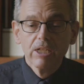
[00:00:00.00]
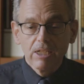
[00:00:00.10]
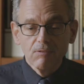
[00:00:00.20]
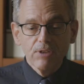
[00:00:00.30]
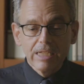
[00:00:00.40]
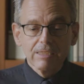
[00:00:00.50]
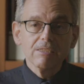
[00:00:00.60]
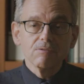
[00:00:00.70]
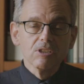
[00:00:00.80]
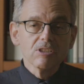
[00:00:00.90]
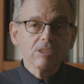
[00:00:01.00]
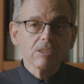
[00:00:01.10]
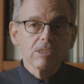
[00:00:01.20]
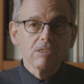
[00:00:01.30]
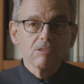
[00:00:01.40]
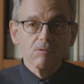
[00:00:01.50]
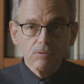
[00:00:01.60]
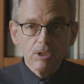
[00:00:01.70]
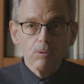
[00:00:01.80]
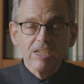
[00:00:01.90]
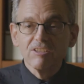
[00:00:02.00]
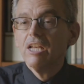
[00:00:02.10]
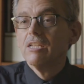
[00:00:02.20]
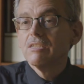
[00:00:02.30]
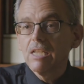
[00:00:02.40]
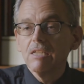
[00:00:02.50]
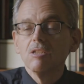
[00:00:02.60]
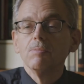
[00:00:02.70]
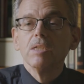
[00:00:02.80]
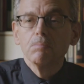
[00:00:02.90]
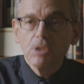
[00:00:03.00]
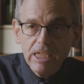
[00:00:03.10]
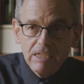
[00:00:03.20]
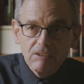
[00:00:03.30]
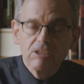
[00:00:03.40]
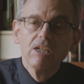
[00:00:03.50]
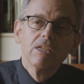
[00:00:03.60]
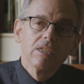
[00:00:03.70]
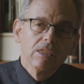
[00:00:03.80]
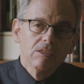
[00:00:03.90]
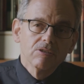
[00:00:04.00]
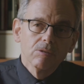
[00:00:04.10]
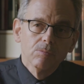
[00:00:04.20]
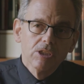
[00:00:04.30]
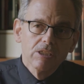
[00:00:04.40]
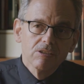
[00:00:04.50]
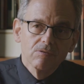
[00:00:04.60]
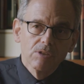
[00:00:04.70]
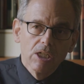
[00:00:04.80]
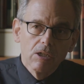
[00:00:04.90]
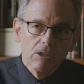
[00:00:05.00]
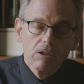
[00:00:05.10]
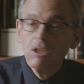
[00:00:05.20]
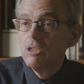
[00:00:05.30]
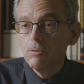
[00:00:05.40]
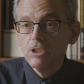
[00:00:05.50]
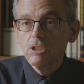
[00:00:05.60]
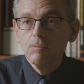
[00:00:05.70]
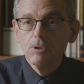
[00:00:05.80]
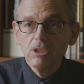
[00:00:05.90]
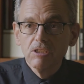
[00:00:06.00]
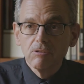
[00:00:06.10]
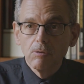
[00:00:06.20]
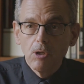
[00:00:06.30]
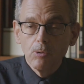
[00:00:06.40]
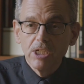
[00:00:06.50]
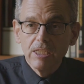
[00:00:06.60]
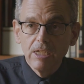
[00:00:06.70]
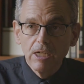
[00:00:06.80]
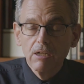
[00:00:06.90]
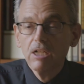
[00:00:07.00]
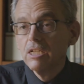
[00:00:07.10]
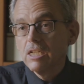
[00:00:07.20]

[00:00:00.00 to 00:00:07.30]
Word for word: In fact, these facilities and freeways tend to be placed in these communities of color when the communities are already there,